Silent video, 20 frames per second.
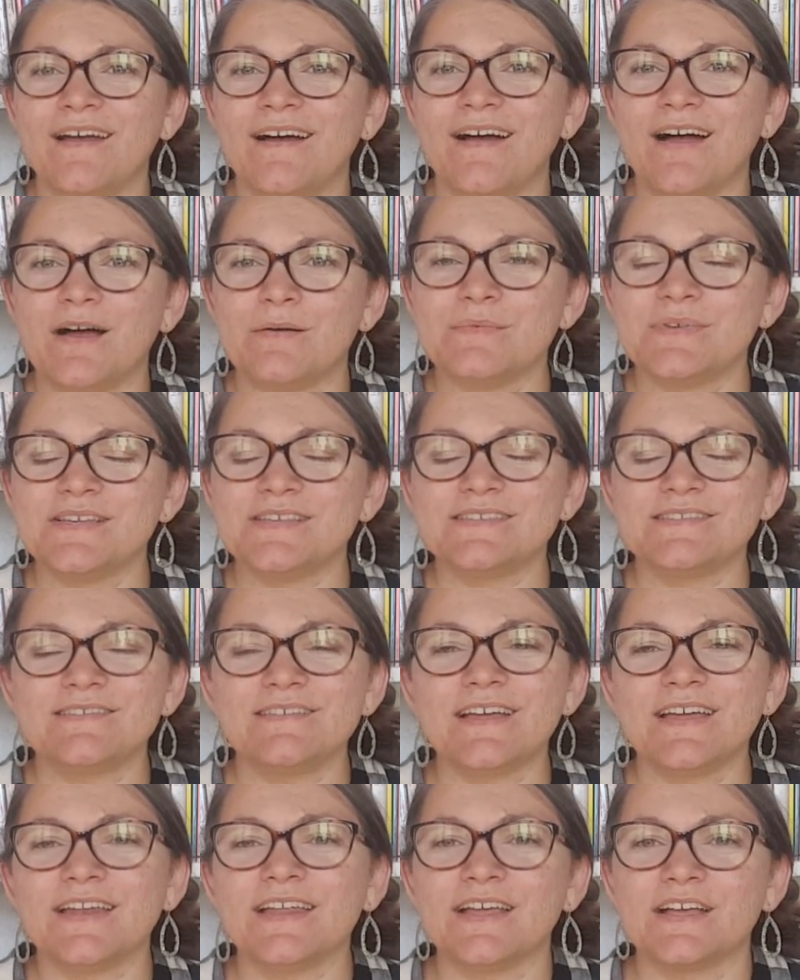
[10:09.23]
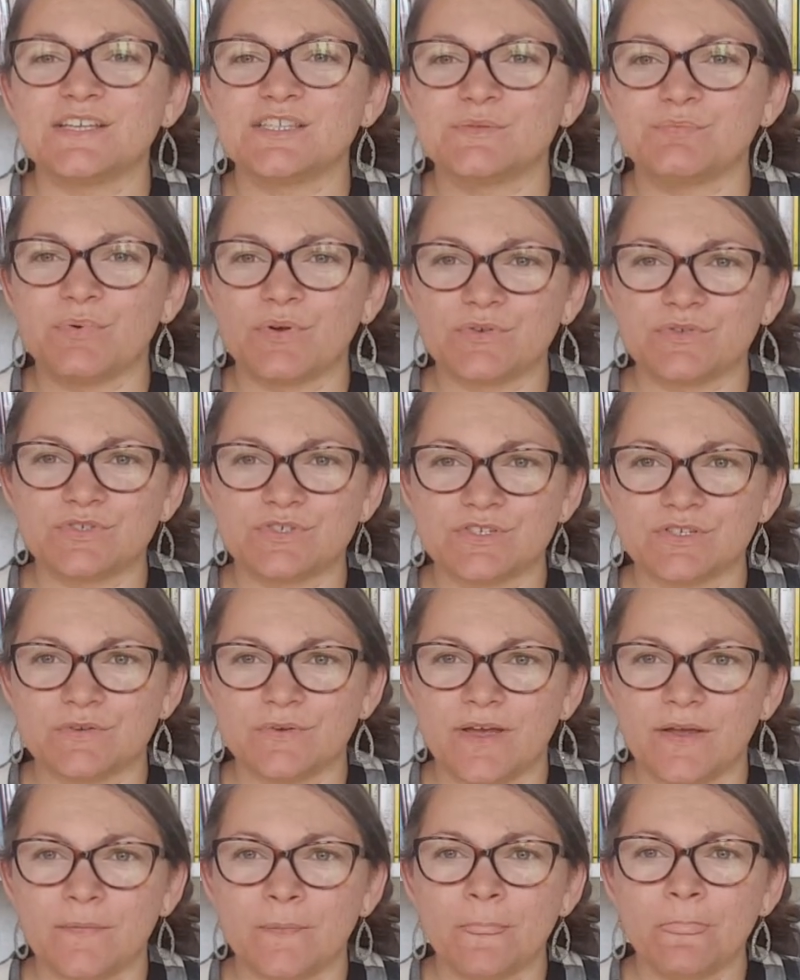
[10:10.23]
um, he's still getting exposed to
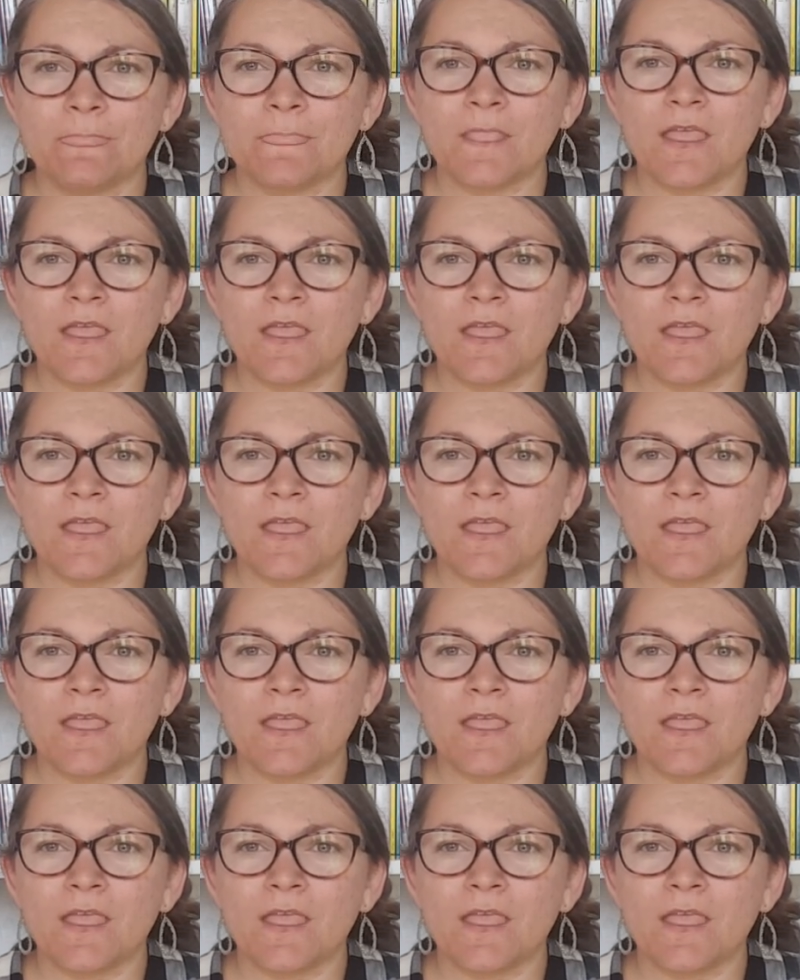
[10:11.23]
it.